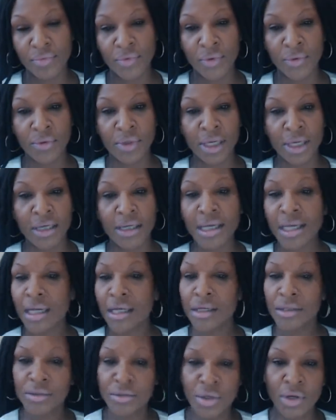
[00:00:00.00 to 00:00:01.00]
Okay?
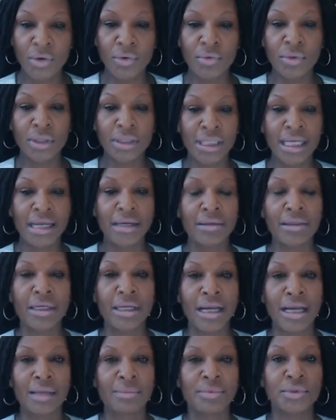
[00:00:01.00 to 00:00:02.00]
Don't allow the
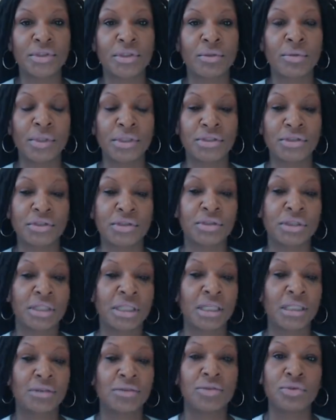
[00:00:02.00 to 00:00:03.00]
cops to question your
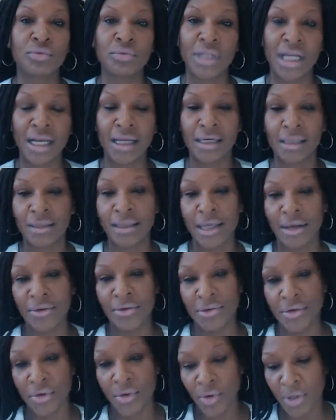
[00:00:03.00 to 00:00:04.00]
kids. Do not allow
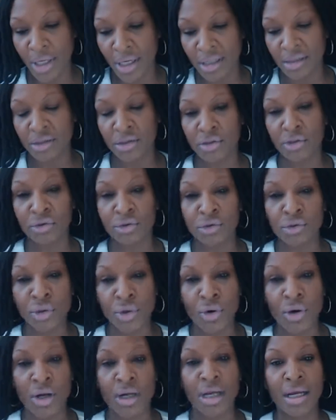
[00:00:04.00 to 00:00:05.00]
your kids to
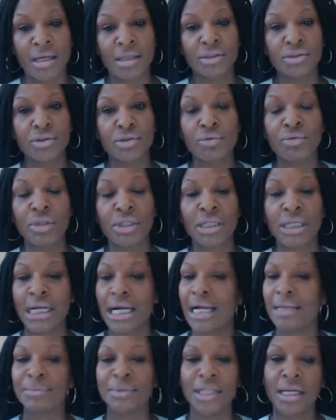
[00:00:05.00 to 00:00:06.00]
talk to the
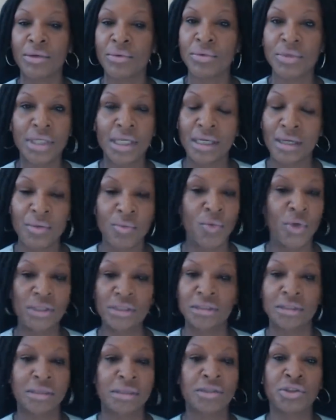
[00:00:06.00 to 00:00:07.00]
cops. I don't care what
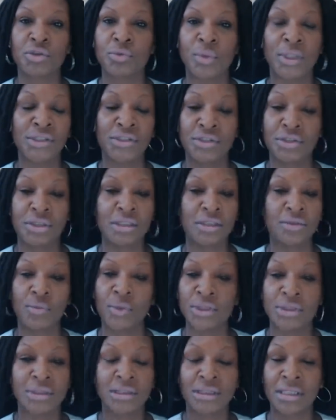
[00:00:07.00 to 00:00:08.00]
the situation is,
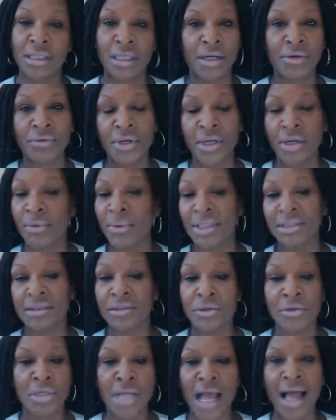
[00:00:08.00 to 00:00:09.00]
what the scenario is.
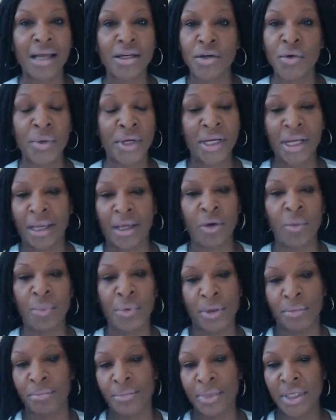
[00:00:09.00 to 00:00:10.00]
They're not going to help
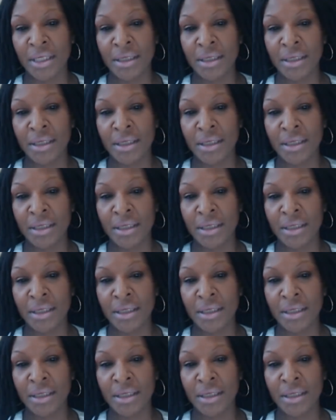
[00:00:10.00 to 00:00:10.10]
him.